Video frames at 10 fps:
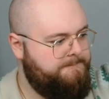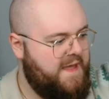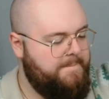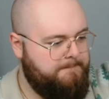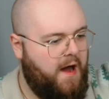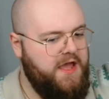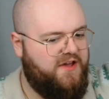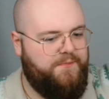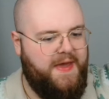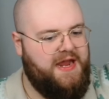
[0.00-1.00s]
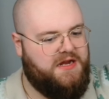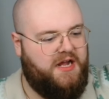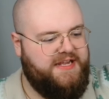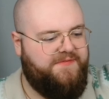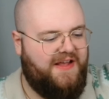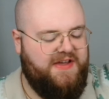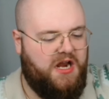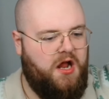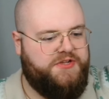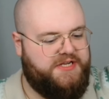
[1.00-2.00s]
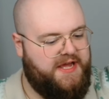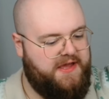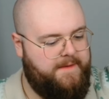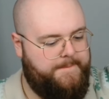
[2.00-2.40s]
It might have been. I did face it a lot today.